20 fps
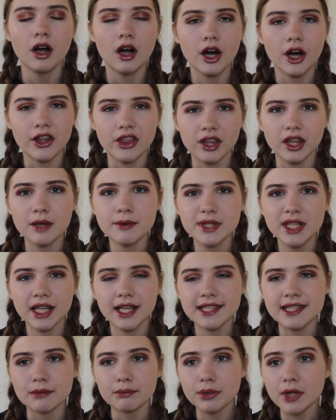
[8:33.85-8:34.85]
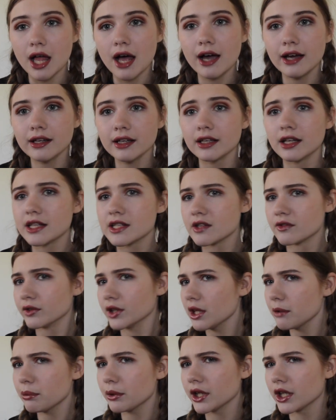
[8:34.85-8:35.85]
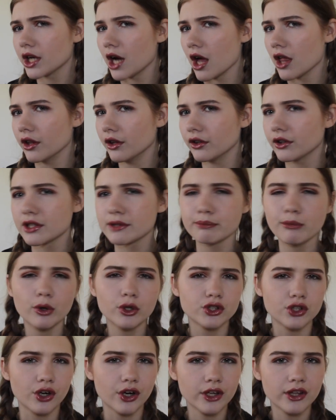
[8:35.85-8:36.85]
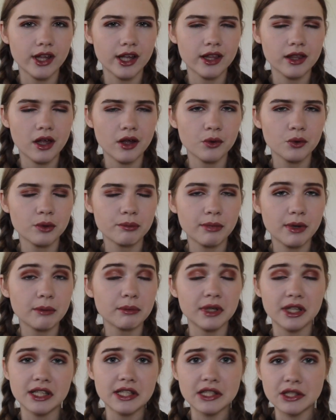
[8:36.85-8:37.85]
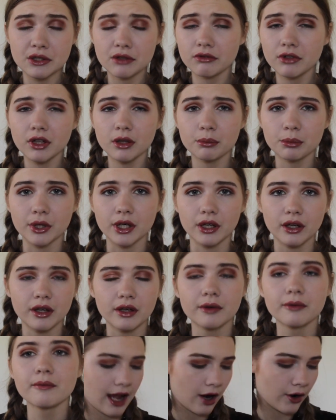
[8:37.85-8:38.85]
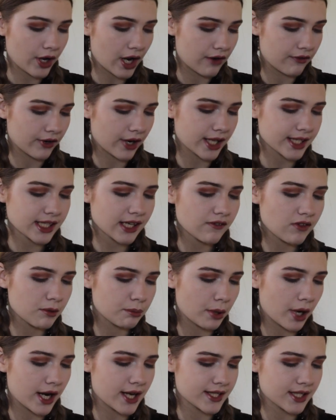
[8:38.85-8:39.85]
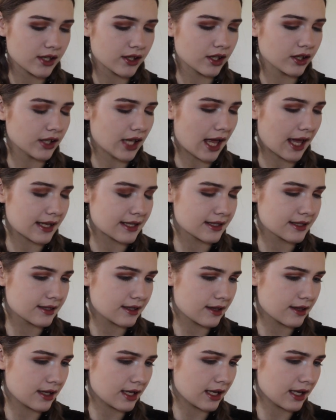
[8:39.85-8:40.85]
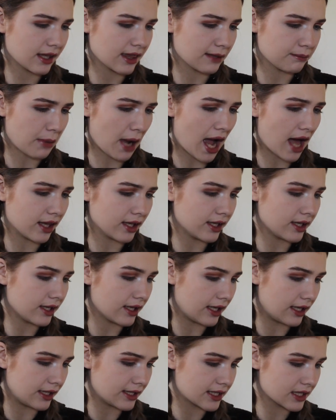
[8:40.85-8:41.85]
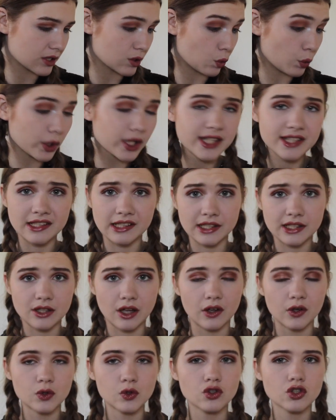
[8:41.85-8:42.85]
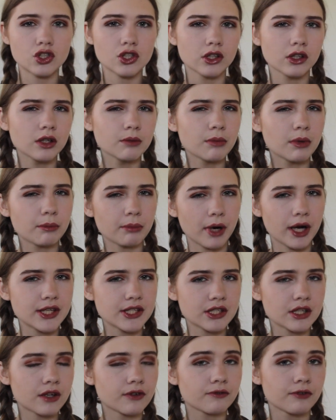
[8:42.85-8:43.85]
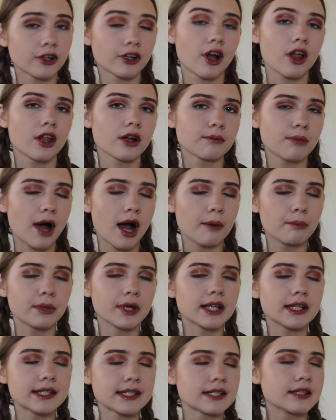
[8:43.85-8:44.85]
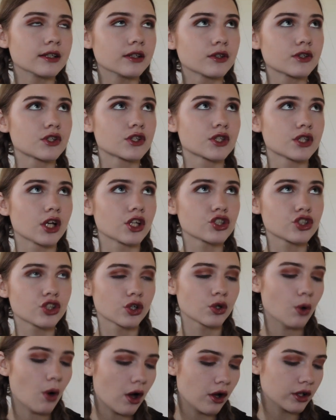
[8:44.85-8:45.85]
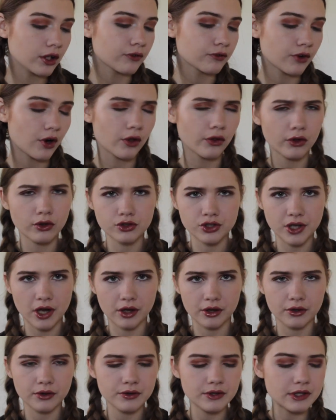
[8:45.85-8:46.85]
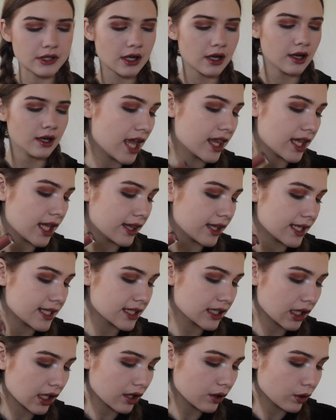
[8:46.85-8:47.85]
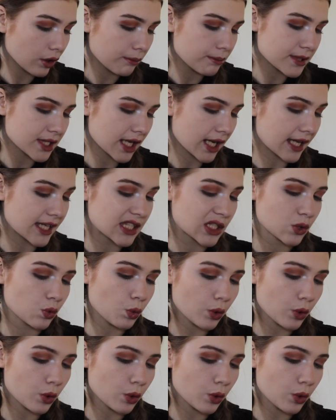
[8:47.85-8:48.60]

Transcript: Alright, the lipstick is applied and it's a really pretty color. It's more dark than I thought it would be, but it's still really pretty. Oh yeah, I forgot to give the price on the last thing, the palette. It's $26, which is a little bit pricier for Colourpop, but it's still such good quality for all those shadows. And then this liquid lipstick is